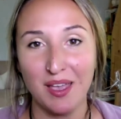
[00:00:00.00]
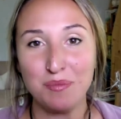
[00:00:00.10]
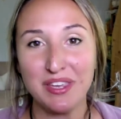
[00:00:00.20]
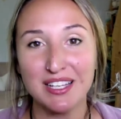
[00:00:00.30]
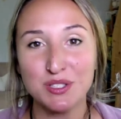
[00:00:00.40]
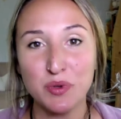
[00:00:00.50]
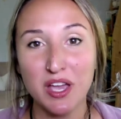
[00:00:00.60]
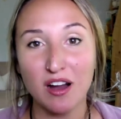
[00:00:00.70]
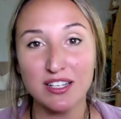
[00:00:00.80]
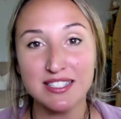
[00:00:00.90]
because we
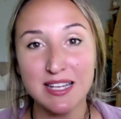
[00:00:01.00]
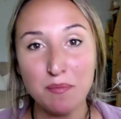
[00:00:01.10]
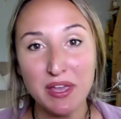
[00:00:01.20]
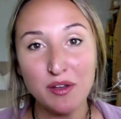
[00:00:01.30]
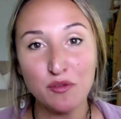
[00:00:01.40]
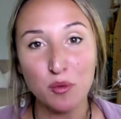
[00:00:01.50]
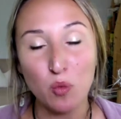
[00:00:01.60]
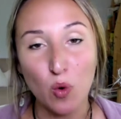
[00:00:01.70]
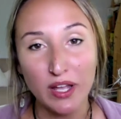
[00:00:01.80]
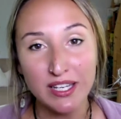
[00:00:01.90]
are stepping from
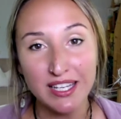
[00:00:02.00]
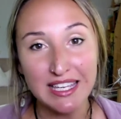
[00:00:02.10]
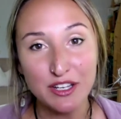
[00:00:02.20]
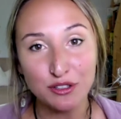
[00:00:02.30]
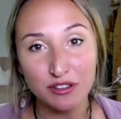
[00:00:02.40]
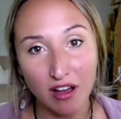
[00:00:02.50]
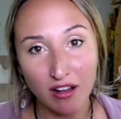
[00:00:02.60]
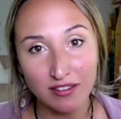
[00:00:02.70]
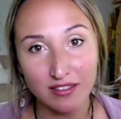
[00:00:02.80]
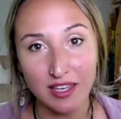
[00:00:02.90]
one
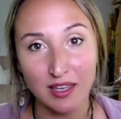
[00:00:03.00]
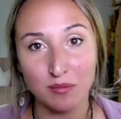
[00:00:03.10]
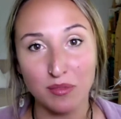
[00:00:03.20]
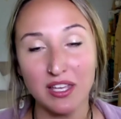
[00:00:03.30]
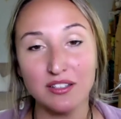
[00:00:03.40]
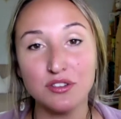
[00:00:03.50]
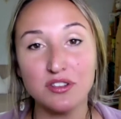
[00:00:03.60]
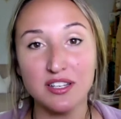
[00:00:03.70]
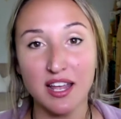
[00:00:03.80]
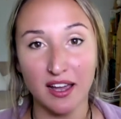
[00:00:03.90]
year-long theme into
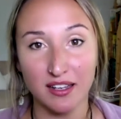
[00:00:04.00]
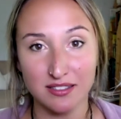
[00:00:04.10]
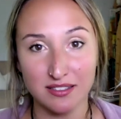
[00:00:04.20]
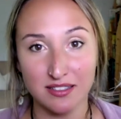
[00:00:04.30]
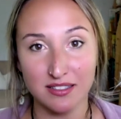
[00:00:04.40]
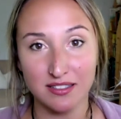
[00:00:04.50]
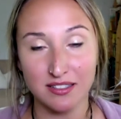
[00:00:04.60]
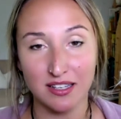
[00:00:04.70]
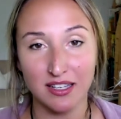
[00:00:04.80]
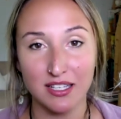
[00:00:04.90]
the next.
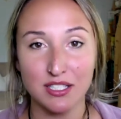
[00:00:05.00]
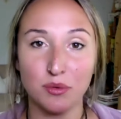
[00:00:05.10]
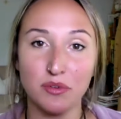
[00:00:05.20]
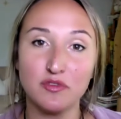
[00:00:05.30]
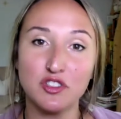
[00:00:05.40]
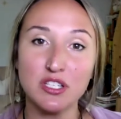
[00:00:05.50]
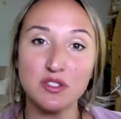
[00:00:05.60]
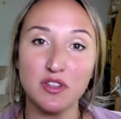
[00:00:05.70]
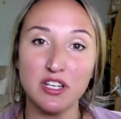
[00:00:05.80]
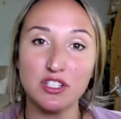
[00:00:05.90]
So we've
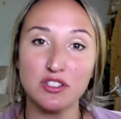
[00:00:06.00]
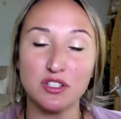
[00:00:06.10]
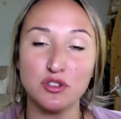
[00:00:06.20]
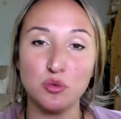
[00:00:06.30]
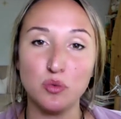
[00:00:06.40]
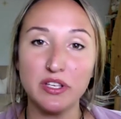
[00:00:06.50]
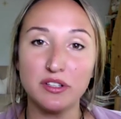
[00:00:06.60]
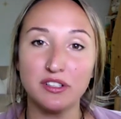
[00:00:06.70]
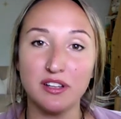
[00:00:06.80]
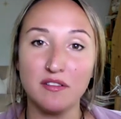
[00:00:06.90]
just finished the To
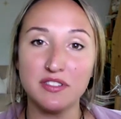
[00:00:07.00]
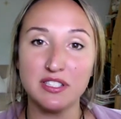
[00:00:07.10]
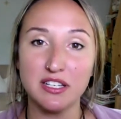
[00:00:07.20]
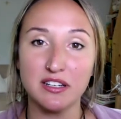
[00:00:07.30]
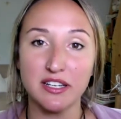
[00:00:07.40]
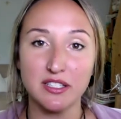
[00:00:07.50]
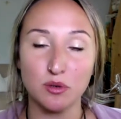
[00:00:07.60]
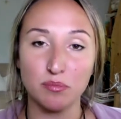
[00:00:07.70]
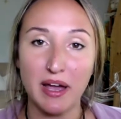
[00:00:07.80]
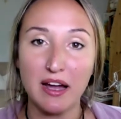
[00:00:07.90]
Wield Love series.
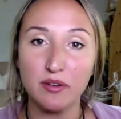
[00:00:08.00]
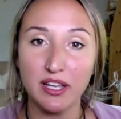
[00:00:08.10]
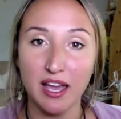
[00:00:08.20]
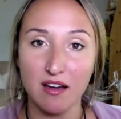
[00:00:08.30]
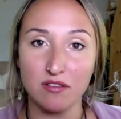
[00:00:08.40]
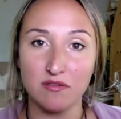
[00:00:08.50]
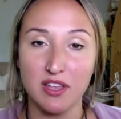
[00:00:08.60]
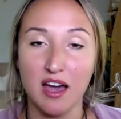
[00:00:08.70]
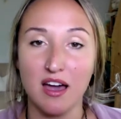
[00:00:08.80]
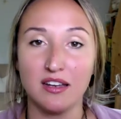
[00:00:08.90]
We're bowing out of
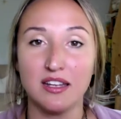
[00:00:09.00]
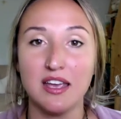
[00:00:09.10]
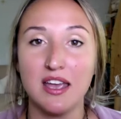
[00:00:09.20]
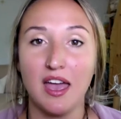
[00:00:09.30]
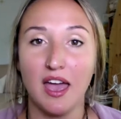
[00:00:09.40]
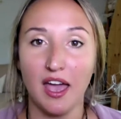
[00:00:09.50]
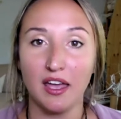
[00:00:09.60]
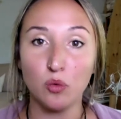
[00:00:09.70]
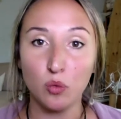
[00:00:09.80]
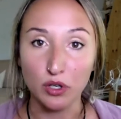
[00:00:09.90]
that.
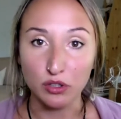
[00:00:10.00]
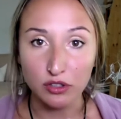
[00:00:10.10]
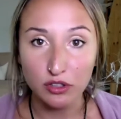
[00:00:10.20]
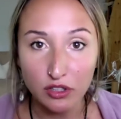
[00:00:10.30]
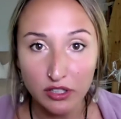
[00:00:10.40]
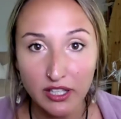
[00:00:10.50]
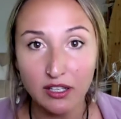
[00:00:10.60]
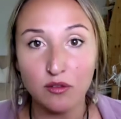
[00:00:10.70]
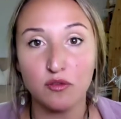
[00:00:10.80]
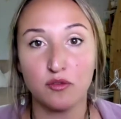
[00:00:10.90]
And we're
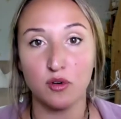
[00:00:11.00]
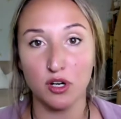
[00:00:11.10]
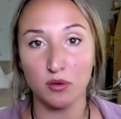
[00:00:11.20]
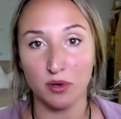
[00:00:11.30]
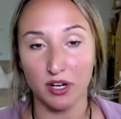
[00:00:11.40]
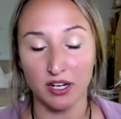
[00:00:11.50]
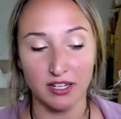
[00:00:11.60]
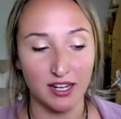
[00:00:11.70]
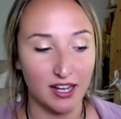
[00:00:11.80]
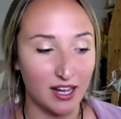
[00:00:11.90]
looking forward
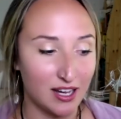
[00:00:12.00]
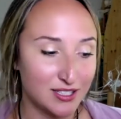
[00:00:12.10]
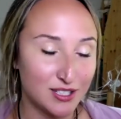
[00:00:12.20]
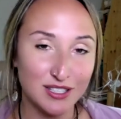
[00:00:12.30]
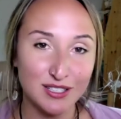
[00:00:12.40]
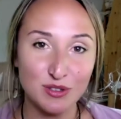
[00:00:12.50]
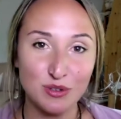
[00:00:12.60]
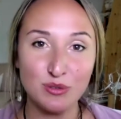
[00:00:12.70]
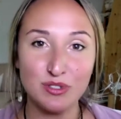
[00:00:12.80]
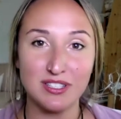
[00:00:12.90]
to this
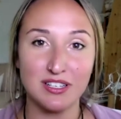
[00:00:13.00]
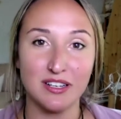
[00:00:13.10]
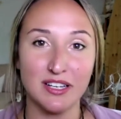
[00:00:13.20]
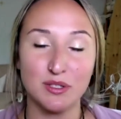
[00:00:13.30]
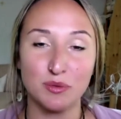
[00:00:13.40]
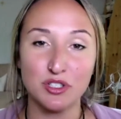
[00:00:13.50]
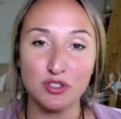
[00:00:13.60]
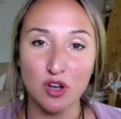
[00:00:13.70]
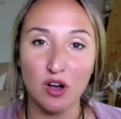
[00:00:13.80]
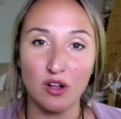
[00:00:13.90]
new series, which
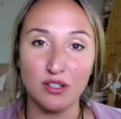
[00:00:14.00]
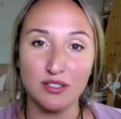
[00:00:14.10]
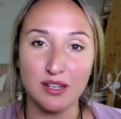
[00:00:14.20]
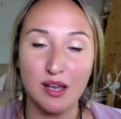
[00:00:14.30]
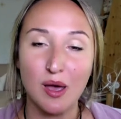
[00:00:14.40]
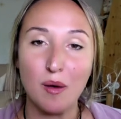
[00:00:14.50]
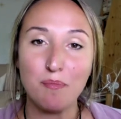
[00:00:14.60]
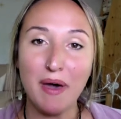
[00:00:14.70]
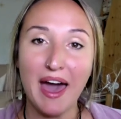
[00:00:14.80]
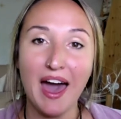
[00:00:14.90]
is called
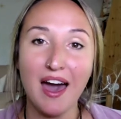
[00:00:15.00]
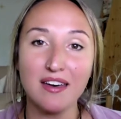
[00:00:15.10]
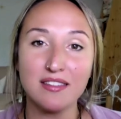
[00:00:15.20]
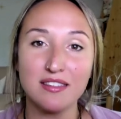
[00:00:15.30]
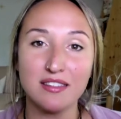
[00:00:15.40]
Path